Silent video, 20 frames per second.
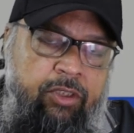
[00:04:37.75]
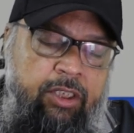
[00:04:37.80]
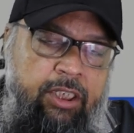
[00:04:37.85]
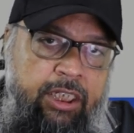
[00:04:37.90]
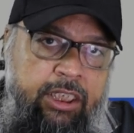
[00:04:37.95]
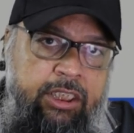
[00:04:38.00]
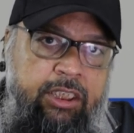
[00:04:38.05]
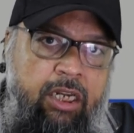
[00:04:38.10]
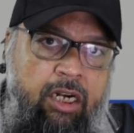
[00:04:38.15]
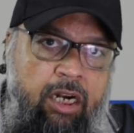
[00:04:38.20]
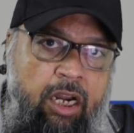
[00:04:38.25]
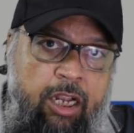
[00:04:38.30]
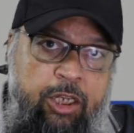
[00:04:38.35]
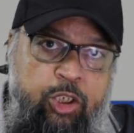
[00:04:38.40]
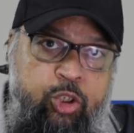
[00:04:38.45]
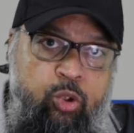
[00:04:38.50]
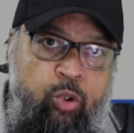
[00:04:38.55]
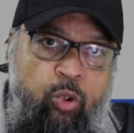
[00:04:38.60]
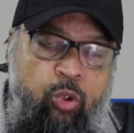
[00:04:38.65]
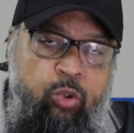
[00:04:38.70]
These are
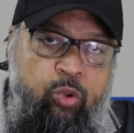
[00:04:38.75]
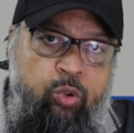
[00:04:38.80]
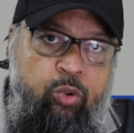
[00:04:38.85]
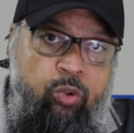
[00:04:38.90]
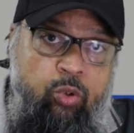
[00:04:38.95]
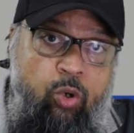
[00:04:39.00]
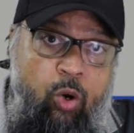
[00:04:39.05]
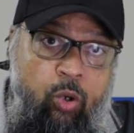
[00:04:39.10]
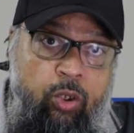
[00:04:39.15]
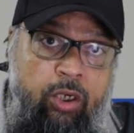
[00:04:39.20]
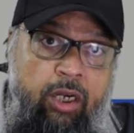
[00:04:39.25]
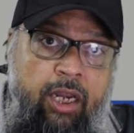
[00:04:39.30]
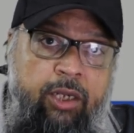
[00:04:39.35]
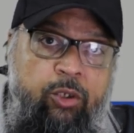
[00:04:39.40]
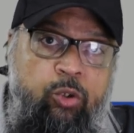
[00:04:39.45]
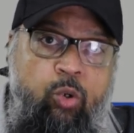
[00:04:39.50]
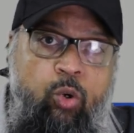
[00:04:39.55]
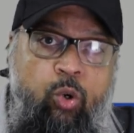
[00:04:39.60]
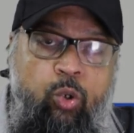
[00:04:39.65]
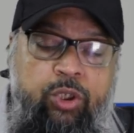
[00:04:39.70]
also
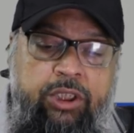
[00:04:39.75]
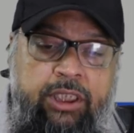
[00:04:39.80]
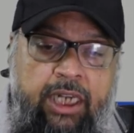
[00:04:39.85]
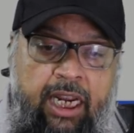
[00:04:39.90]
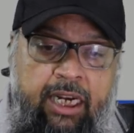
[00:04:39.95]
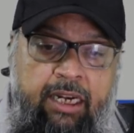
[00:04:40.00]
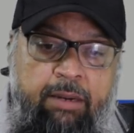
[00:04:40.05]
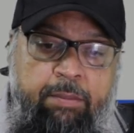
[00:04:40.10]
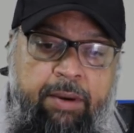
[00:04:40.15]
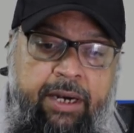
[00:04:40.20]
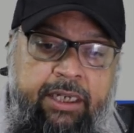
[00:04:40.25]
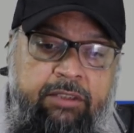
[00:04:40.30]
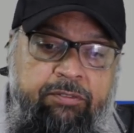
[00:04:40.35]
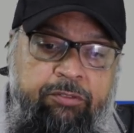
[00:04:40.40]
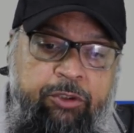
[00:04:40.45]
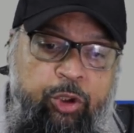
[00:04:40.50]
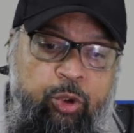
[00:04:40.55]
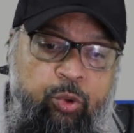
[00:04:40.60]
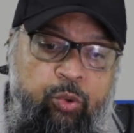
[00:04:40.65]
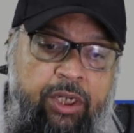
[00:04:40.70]
online course elements
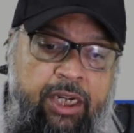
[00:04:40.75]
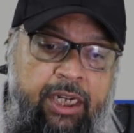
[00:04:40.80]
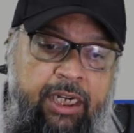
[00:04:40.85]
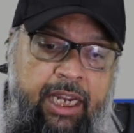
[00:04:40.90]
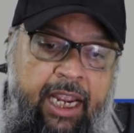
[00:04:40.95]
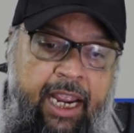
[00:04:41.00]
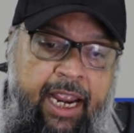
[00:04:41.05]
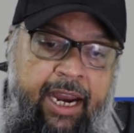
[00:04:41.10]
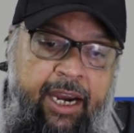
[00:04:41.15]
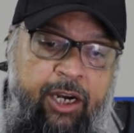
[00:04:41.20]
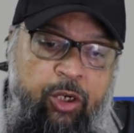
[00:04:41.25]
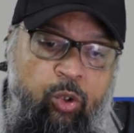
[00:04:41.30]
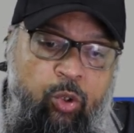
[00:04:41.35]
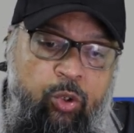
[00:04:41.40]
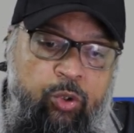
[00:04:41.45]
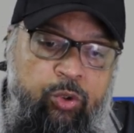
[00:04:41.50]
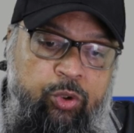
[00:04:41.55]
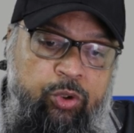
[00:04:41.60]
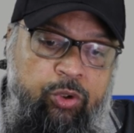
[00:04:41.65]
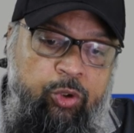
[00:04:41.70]
which you can add
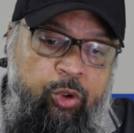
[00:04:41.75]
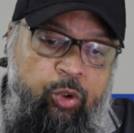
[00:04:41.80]
on